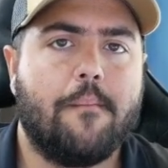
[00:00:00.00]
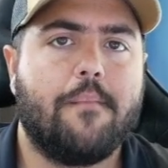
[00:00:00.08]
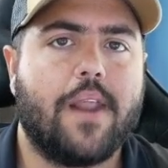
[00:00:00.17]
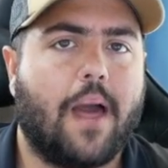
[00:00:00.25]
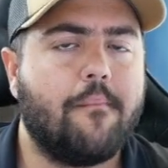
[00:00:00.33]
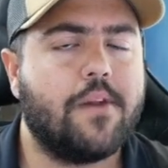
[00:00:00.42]

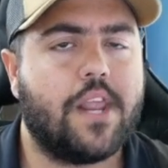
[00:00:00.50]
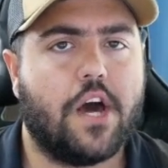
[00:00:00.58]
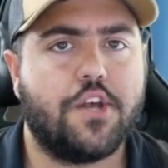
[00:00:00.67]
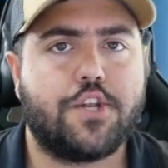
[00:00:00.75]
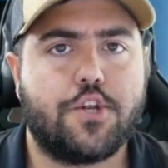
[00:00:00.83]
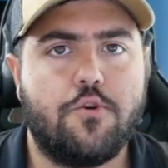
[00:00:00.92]
but I'm going to
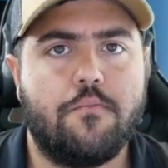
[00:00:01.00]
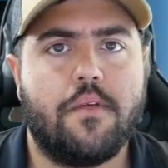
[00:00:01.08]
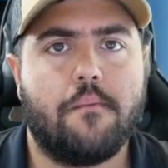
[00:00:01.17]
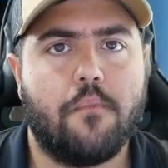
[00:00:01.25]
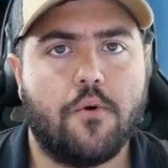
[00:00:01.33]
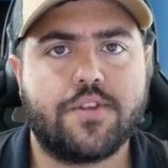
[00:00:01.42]
assume
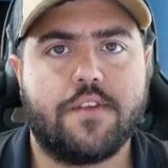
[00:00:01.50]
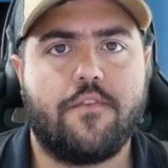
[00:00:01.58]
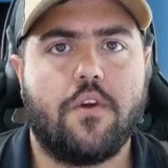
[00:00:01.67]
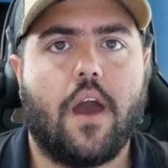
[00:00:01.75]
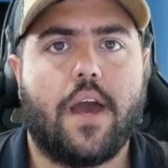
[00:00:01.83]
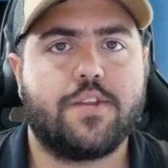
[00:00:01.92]
that most of
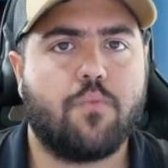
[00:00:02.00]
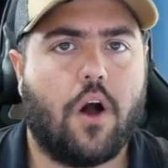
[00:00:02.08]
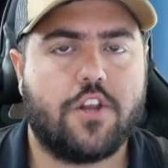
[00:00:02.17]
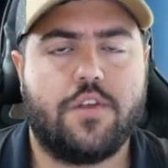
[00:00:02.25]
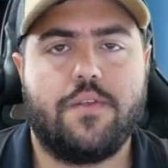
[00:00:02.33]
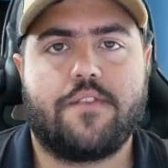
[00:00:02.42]
you guys watching